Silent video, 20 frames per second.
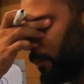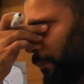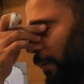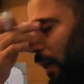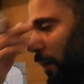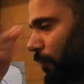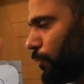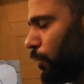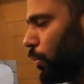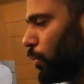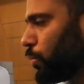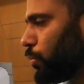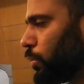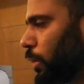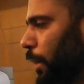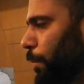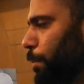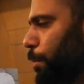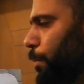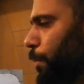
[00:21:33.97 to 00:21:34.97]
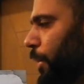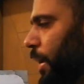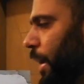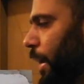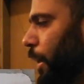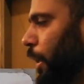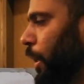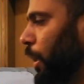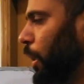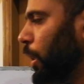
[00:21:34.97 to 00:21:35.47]
blood flow to the
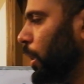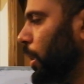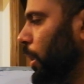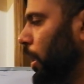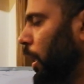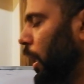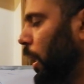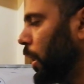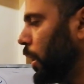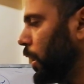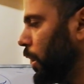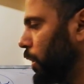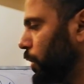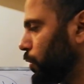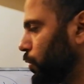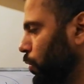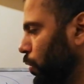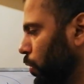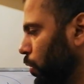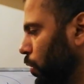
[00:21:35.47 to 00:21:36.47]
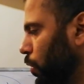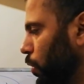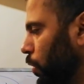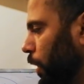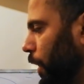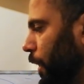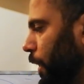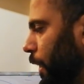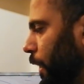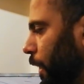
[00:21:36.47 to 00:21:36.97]
brain. So
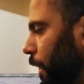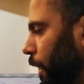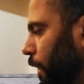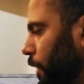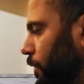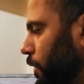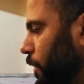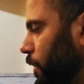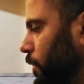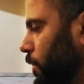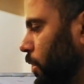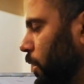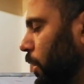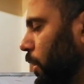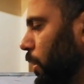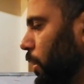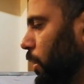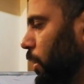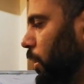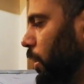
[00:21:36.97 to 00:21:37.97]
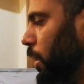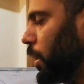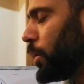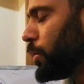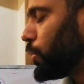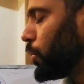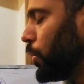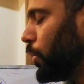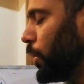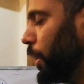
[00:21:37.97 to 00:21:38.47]
it increases
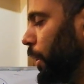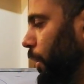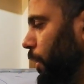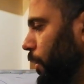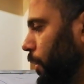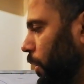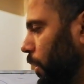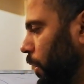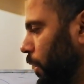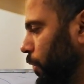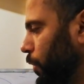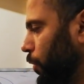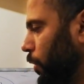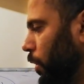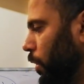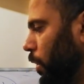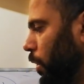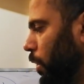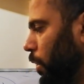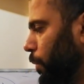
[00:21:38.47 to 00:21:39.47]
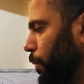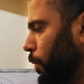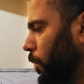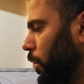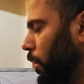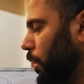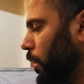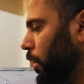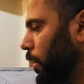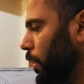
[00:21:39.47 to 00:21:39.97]
your
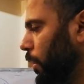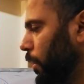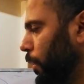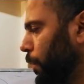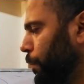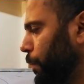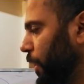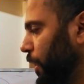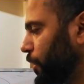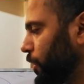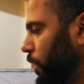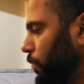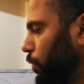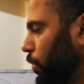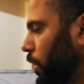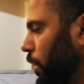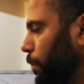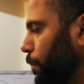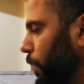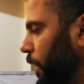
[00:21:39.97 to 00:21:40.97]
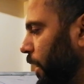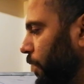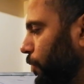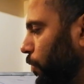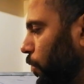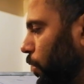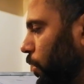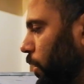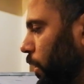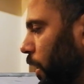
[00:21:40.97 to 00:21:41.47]
patient would complain
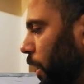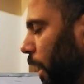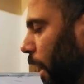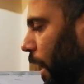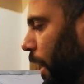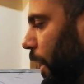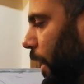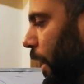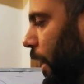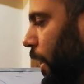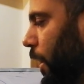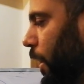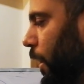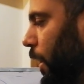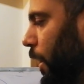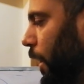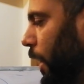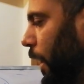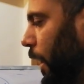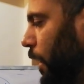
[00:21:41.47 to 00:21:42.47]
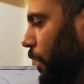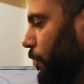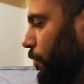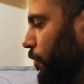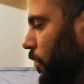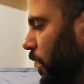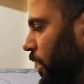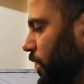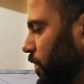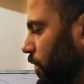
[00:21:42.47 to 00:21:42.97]
for the headache and
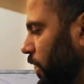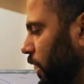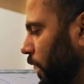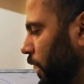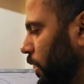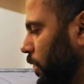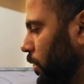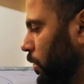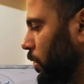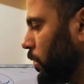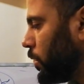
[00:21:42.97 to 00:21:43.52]
flushing,